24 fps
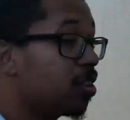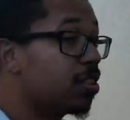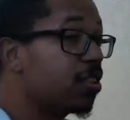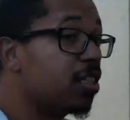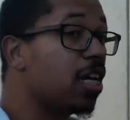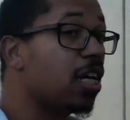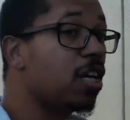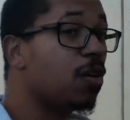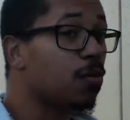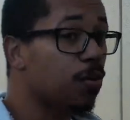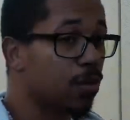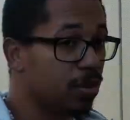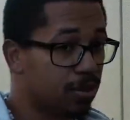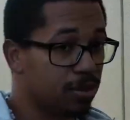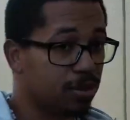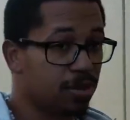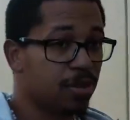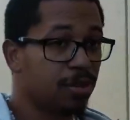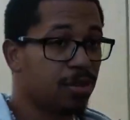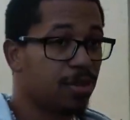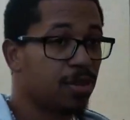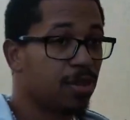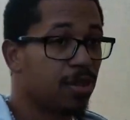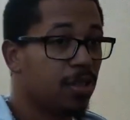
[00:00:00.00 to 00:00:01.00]
young ones
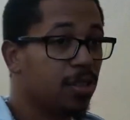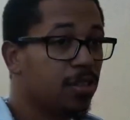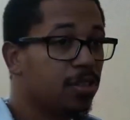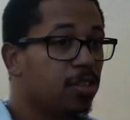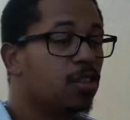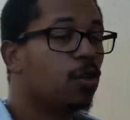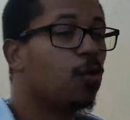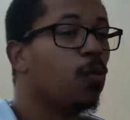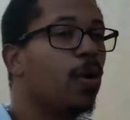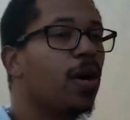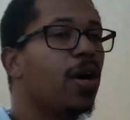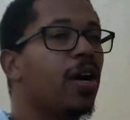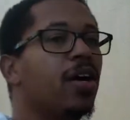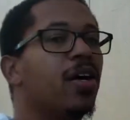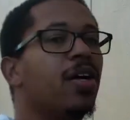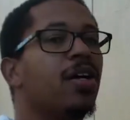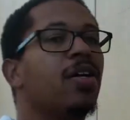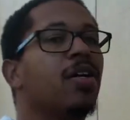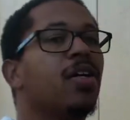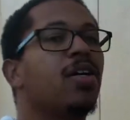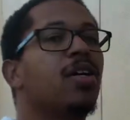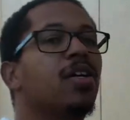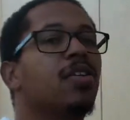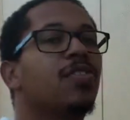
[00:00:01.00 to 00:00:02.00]
to where
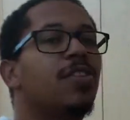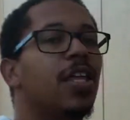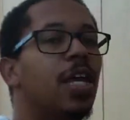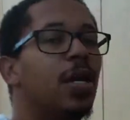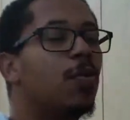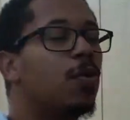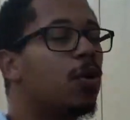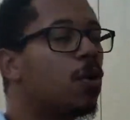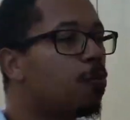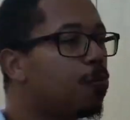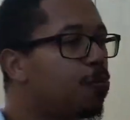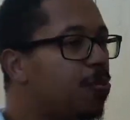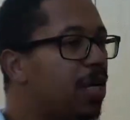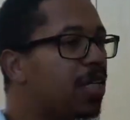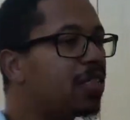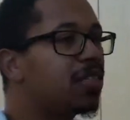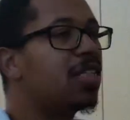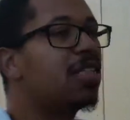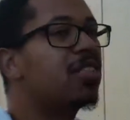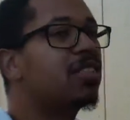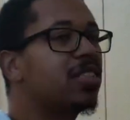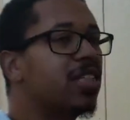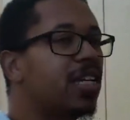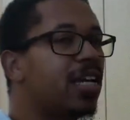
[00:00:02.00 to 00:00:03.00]
they will beat
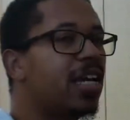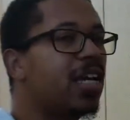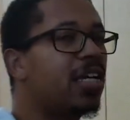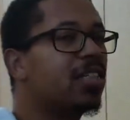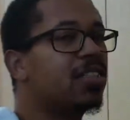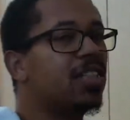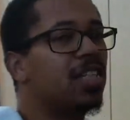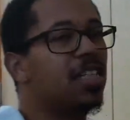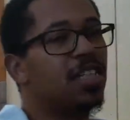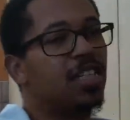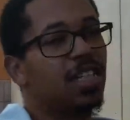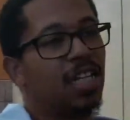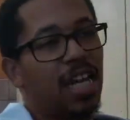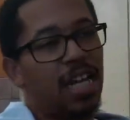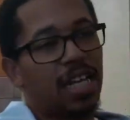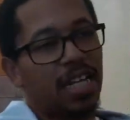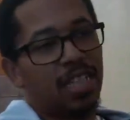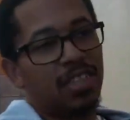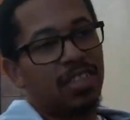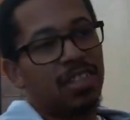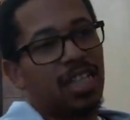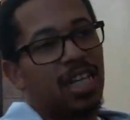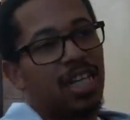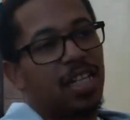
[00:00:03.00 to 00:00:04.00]
these kids. And like I
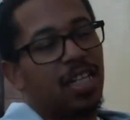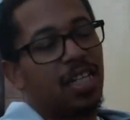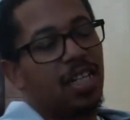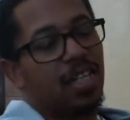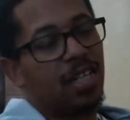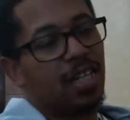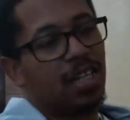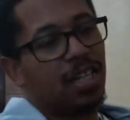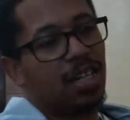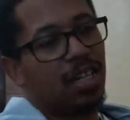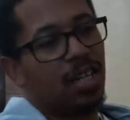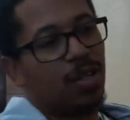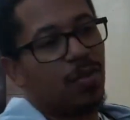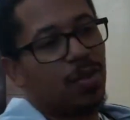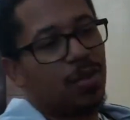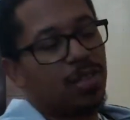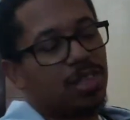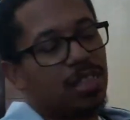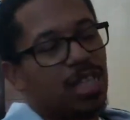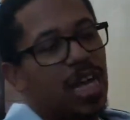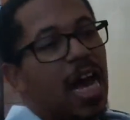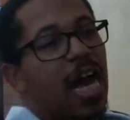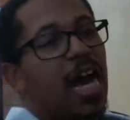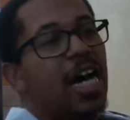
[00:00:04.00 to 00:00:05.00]
said, uh, uh, was it
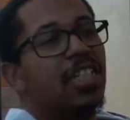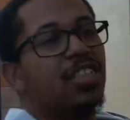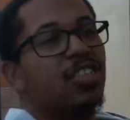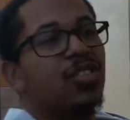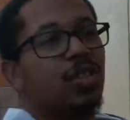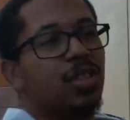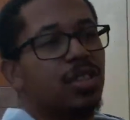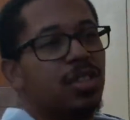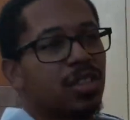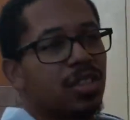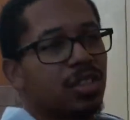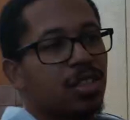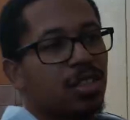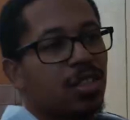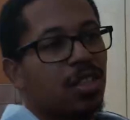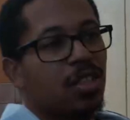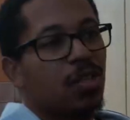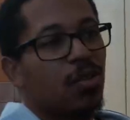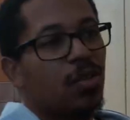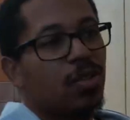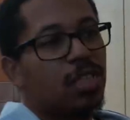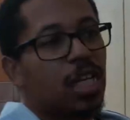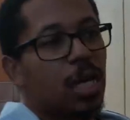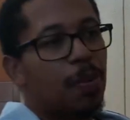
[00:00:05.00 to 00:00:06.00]
the ostrich?
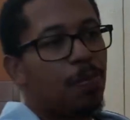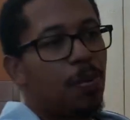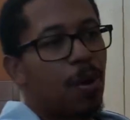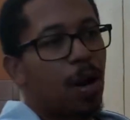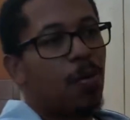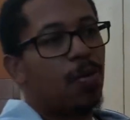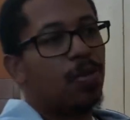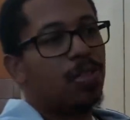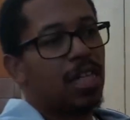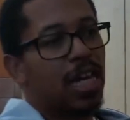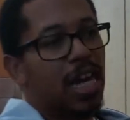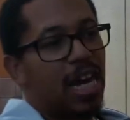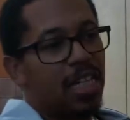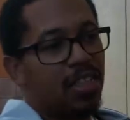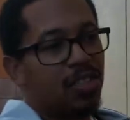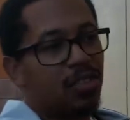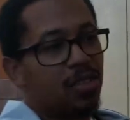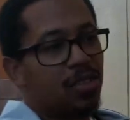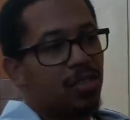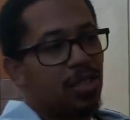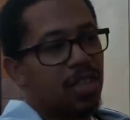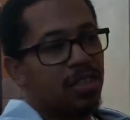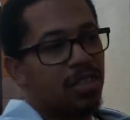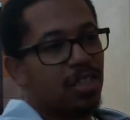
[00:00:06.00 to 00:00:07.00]
Was that yeah. part with the
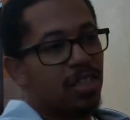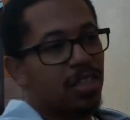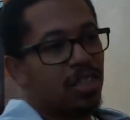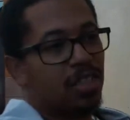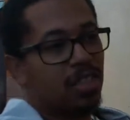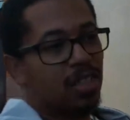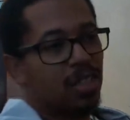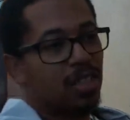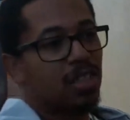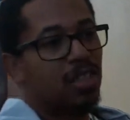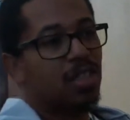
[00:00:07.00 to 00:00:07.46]
ostrich right there? It was up